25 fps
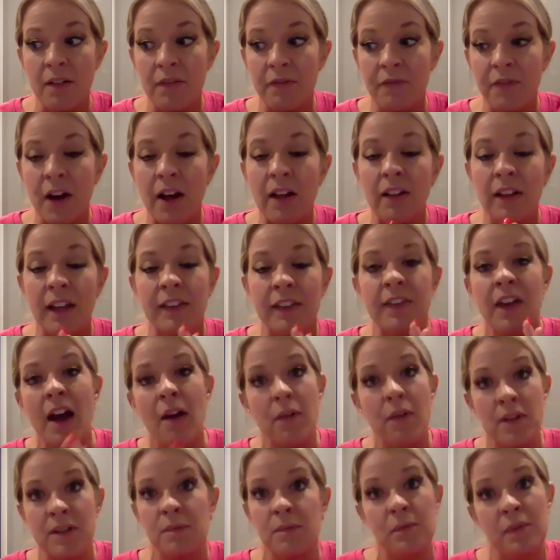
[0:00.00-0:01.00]
felt like that
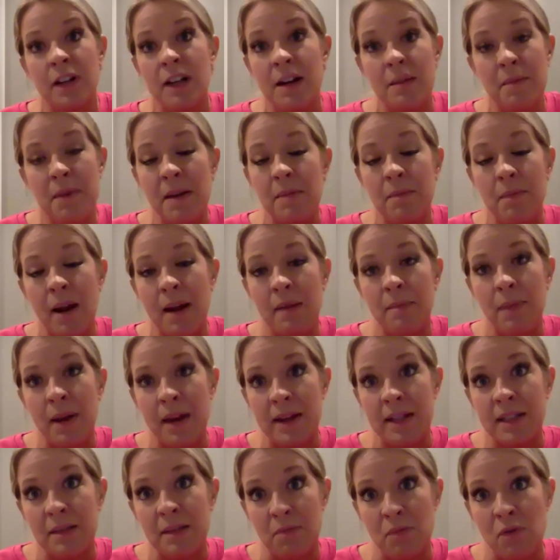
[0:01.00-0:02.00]
was going to be my
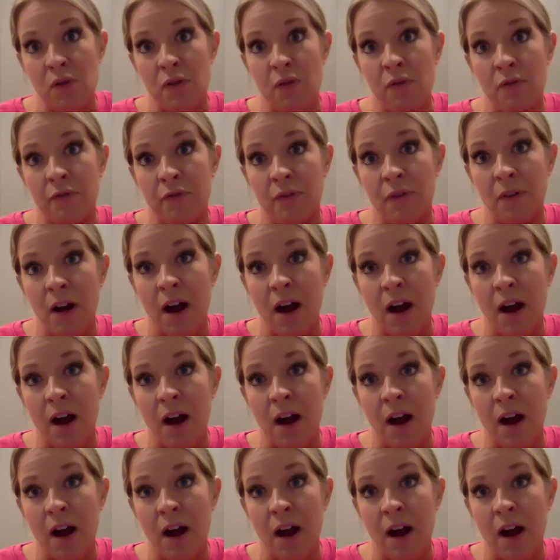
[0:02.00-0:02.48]
best move.